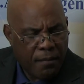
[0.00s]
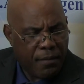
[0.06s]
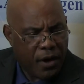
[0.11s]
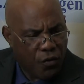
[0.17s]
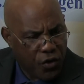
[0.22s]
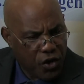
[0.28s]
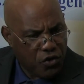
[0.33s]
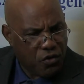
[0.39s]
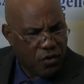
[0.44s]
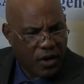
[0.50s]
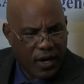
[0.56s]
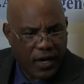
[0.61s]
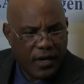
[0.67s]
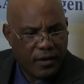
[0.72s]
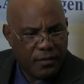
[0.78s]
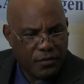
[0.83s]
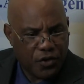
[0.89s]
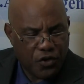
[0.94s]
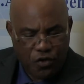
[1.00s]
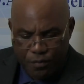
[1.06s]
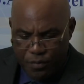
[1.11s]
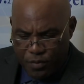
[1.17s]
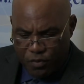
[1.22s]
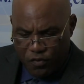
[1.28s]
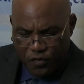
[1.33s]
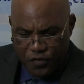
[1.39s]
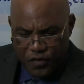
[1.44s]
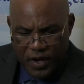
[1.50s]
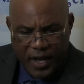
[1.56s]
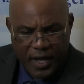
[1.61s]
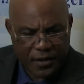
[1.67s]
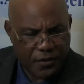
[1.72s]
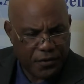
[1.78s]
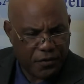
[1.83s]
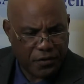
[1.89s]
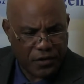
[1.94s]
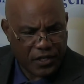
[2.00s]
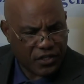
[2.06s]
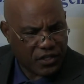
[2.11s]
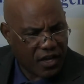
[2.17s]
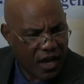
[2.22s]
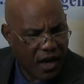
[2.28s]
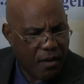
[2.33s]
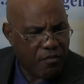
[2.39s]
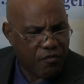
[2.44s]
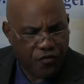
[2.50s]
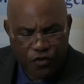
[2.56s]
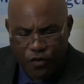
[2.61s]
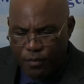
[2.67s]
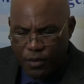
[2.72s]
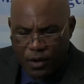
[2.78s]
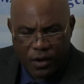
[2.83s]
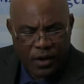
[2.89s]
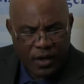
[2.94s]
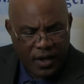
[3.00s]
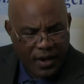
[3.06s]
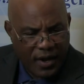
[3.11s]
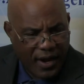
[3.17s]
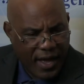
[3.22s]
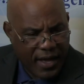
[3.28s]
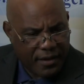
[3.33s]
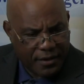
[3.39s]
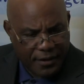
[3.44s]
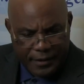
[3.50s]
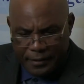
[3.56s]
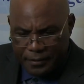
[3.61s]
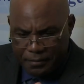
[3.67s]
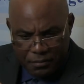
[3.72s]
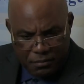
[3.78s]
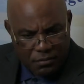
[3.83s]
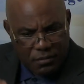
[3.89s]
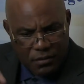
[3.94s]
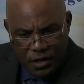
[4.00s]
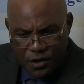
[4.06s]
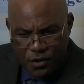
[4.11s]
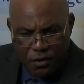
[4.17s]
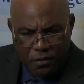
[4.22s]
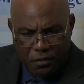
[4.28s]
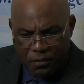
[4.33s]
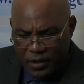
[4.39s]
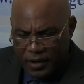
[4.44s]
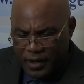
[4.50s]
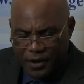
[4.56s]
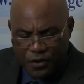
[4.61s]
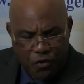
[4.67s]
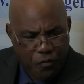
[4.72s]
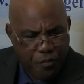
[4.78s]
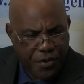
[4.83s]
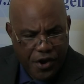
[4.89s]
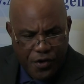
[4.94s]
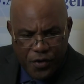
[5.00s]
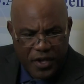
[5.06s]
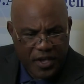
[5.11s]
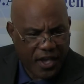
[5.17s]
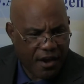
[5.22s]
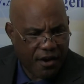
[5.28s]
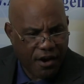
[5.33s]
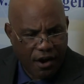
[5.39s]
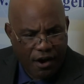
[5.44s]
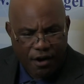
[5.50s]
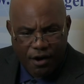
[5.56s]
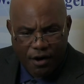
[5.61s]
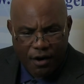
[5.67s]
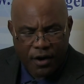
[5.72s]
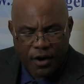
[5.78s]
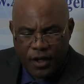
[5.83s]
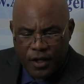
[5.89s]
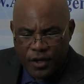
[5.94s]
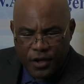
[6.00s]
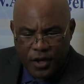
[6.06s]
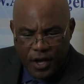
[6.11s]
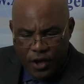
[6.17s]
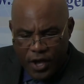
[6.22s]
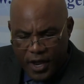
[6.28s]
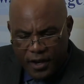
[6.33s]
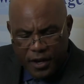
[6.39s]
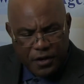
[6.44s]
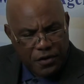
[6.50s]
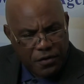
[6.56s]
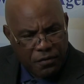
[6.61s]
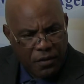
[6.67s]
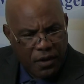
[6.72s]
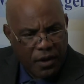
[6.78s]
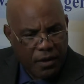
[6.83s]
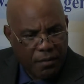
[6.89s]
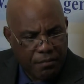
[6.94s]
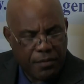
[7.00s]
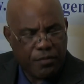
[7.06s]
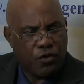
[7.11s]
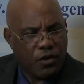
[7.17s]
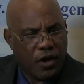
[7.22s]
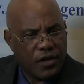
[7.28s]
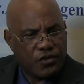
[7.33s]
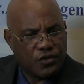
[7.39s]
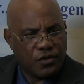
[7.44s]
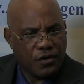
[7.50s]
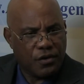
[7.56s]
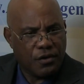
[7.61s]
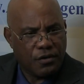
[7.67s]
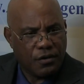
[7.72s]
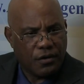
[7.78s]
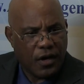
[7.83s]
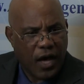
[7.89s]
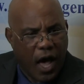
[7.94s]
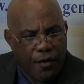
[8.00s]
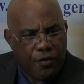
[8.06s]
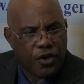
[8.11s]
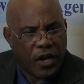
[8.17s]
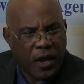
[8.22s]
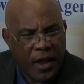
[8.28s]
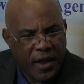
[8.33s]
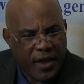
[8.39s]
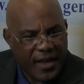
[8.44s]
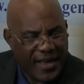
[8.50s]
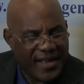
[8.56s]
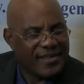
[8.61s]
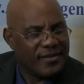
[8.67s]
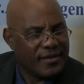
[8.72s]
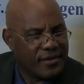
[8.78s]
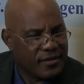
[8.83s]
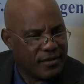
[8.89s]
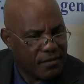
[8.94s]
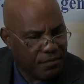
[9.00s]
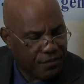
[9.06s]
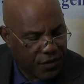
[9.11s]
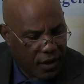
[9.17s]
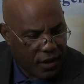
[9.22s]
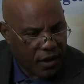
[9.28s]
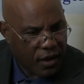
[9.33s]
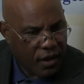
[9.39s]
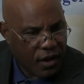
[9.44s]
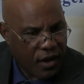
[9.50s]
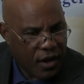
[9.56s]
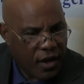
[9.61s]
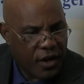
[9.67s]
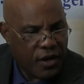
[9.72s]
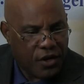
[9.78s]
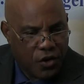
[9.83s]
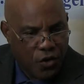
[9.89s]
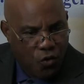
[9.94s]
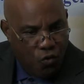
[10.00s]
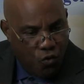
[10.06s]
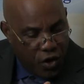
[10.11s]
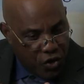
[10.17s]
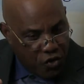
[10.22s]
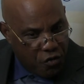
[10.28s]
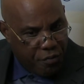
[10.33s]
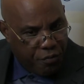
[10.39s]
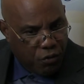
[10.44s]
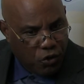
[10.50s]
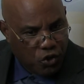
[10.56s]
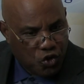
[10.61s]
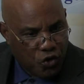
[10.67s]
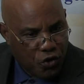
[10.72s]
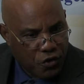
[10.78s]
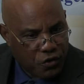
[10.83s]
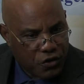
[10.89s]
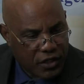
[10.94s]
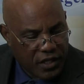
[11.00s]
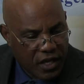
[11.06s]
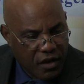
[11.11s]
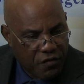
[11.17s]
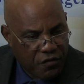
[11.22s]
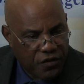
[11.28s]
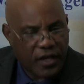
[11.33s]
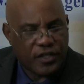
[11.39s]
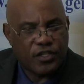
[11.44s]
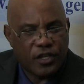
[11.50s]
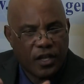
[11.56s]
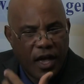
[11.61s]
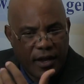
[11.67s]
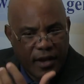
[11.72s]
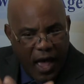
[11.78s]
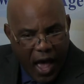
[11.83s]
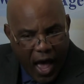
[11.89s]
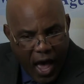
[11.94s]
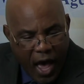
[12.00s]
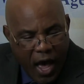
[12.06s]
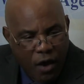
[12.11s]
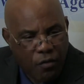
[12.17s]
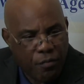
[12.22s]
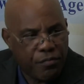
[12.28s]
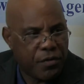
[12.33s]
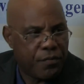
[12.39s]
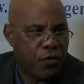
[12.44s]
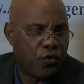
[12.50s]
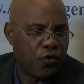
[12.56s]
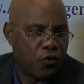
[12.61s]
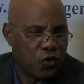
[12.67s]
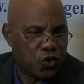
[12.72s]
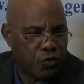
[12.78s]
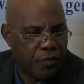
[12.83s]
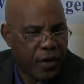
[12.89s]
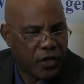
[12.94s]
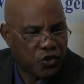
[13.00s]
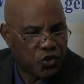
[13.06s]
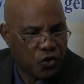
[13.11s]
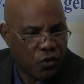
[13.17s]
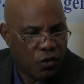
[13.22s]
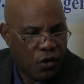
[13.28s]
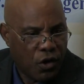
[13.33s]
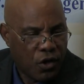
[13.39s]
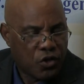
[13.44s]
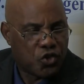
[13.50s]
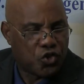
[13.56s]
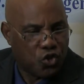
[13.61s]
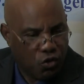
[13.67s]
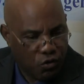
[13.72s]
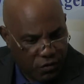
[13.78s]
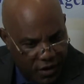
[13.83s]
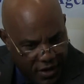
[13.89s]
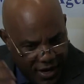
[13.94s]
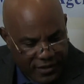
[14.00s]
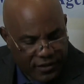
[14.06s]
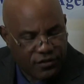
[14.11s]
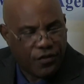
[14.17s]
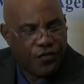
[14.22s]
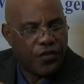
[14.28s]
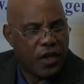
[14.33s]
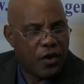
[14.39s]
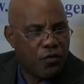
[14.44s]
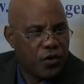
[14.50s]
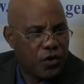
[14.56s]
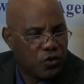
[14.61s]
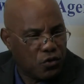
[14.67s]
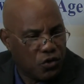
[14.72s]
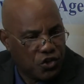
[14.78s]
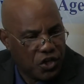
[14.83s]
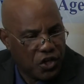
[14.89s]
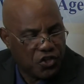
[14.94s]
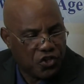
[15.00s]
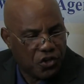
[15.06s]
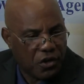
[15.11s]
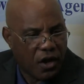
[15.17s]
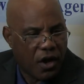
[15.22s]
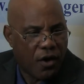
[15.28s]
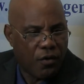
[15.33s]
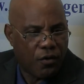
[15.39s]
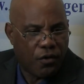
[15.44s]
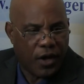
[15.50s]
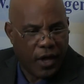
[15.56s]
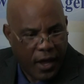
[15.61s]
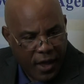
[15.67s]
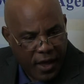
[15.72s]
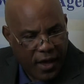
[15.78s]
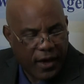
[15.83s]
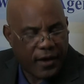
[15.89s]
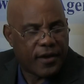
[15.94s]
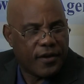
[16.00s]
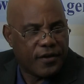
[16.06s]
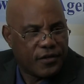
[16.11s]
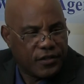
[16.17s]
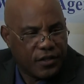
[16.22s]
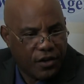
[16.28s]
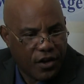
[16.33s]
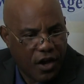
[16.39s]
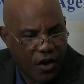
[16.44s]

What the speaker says: But when you come, people feel like, you just come from, repairing a car, hand the door. People ask you, is this something? The way you portray yourself, that's how people are going to respect you. So that's the thing we need to change in Congo, I can say in